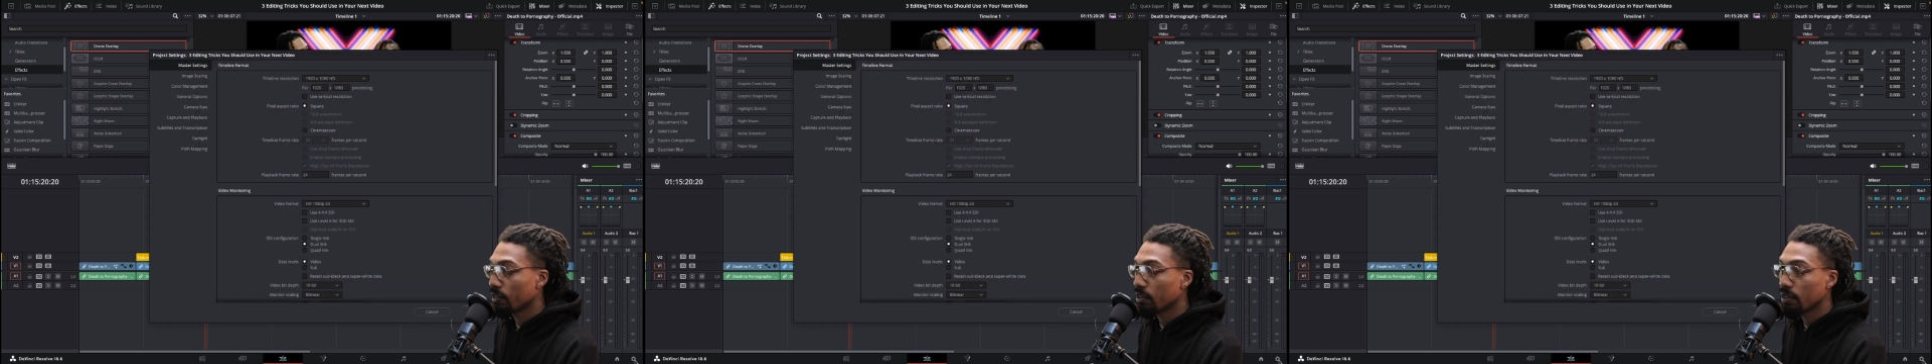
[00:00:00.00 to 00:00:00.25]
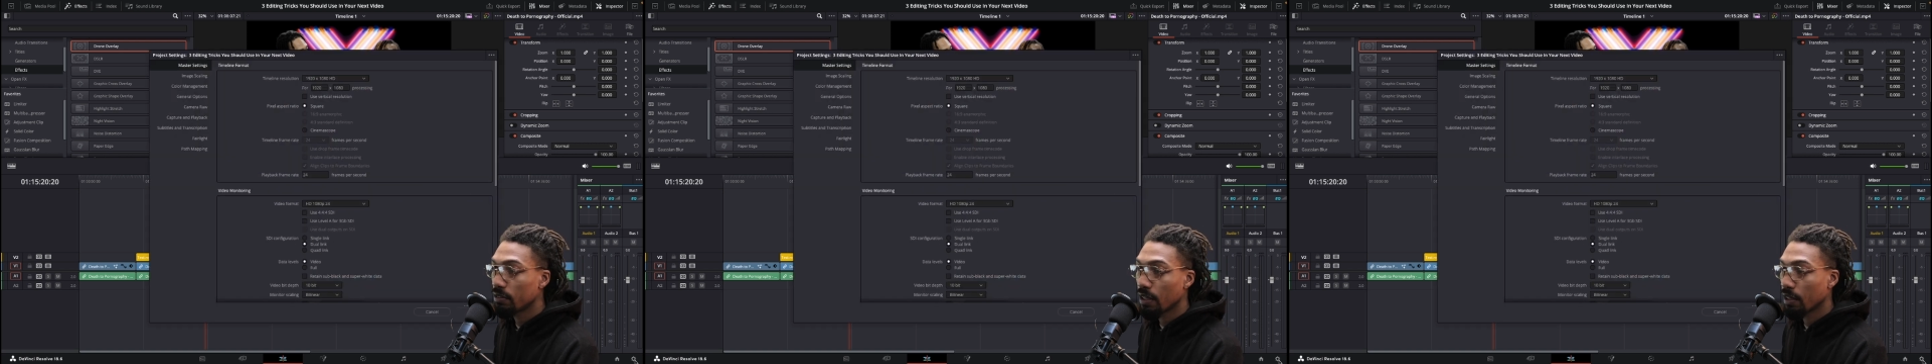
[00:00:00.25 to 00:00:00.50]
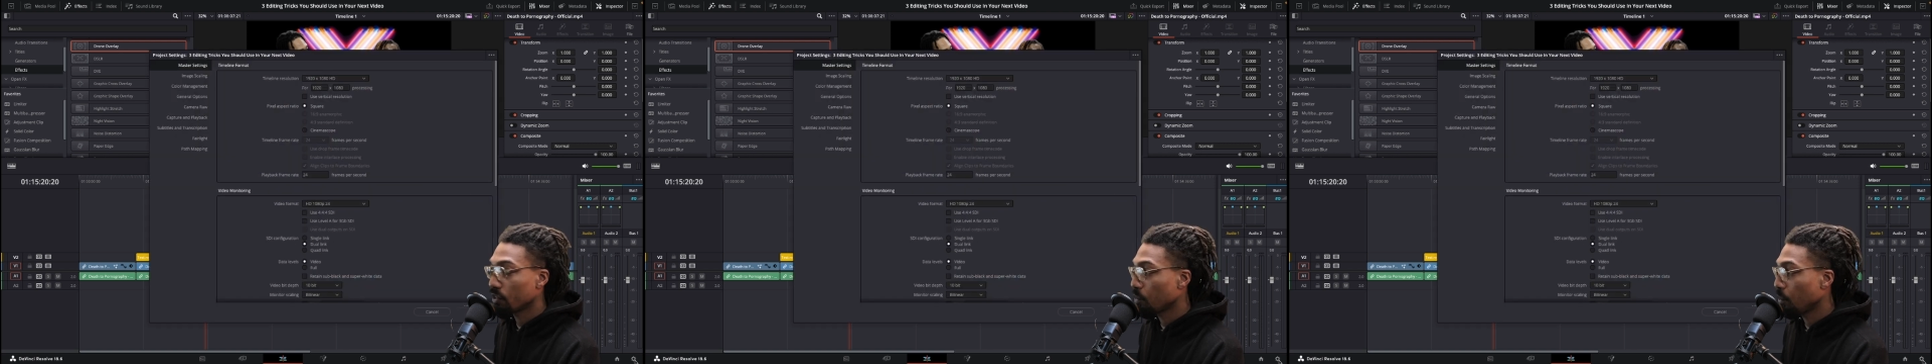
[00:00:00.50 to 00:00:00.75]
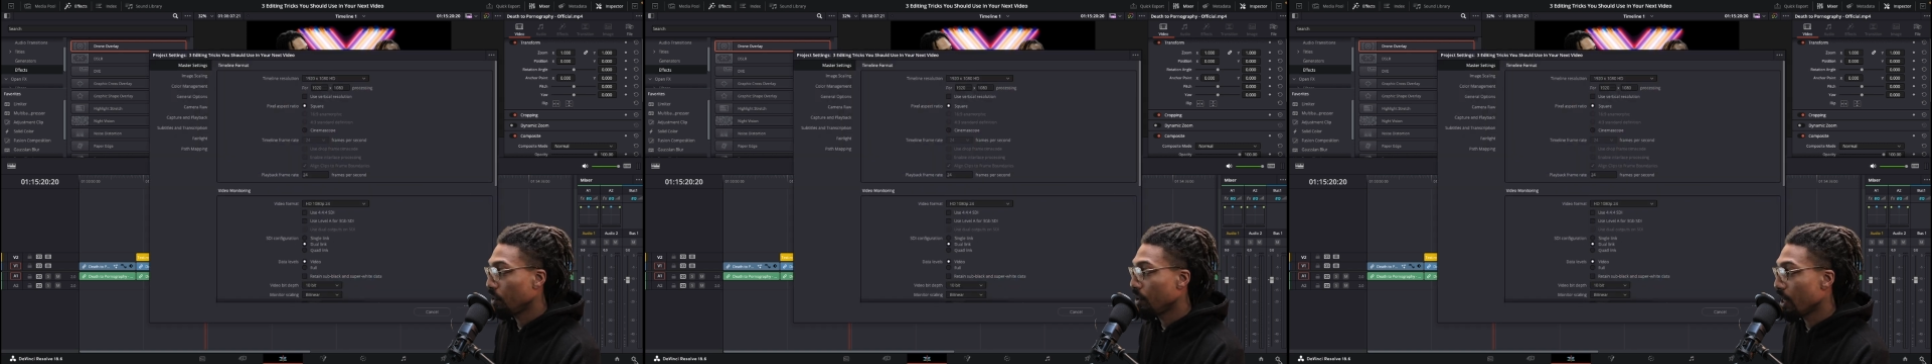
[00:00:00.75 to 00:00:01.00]
to the settings
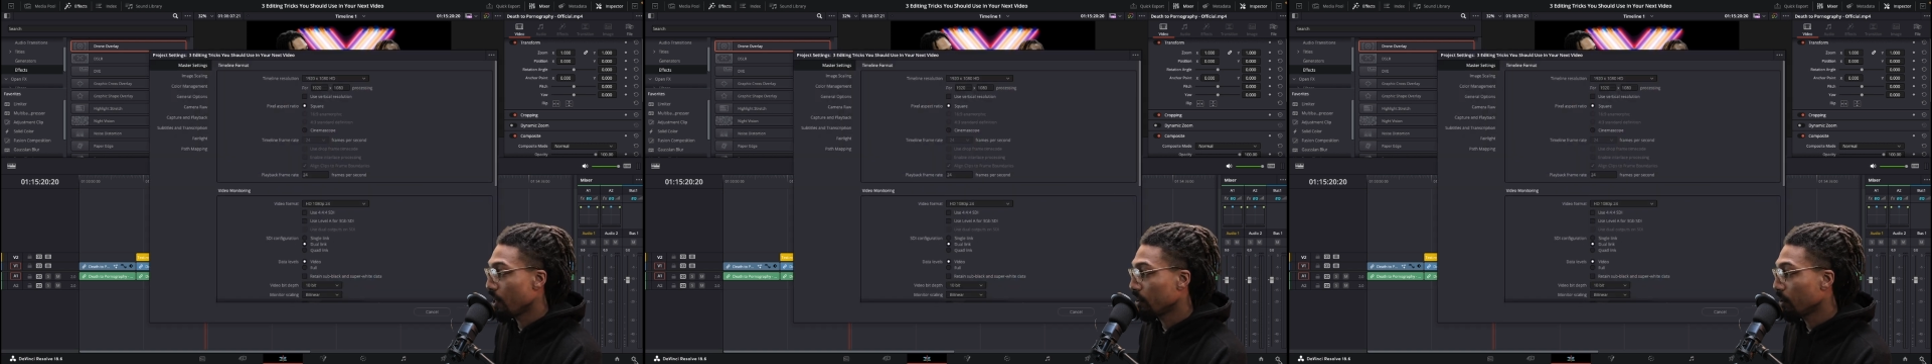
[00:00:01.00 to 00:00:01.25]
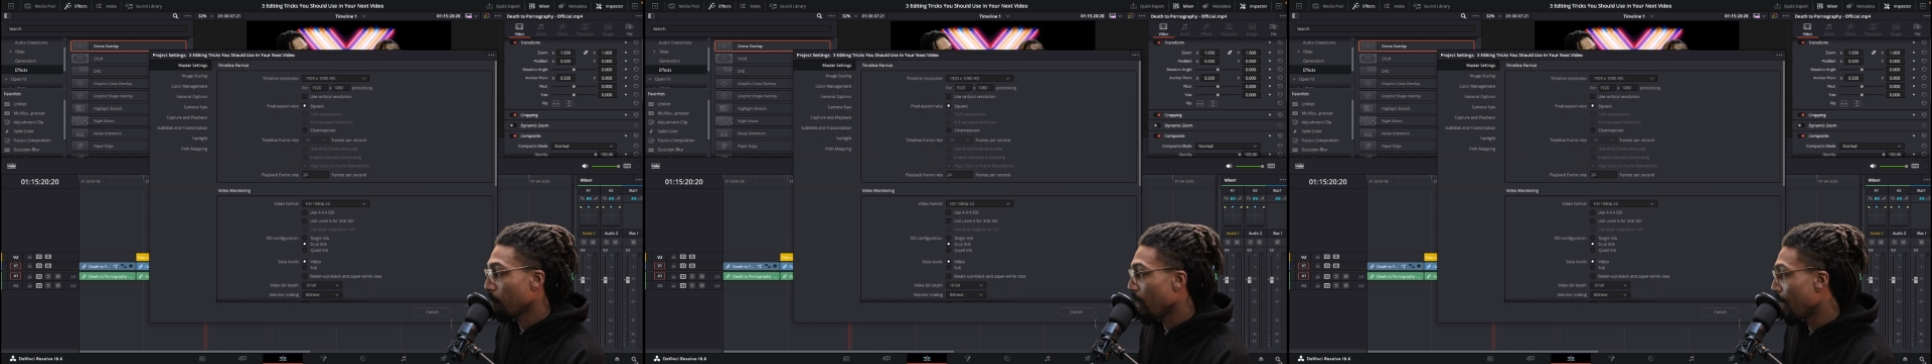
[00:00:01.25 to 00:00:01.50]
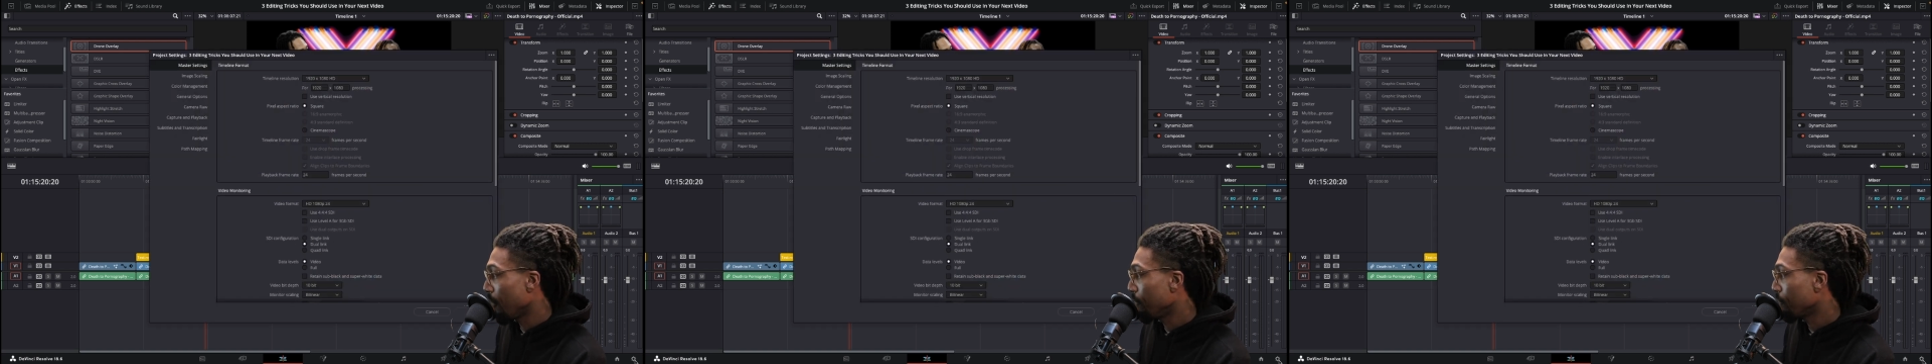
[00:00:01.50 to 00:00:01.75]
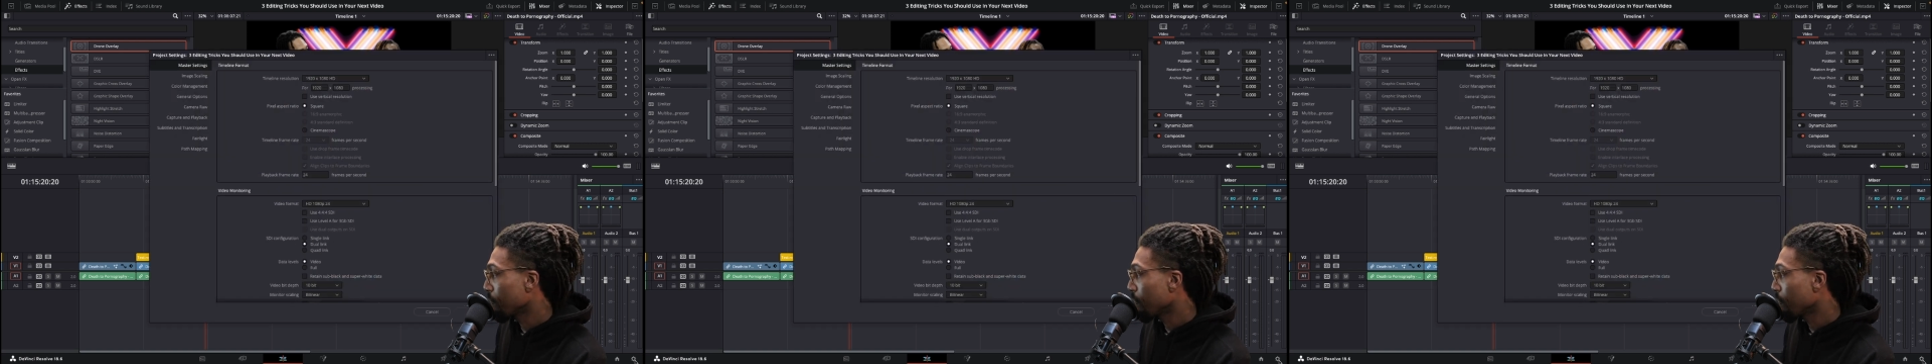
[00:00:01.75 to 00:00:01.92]
wheel here at the bottom,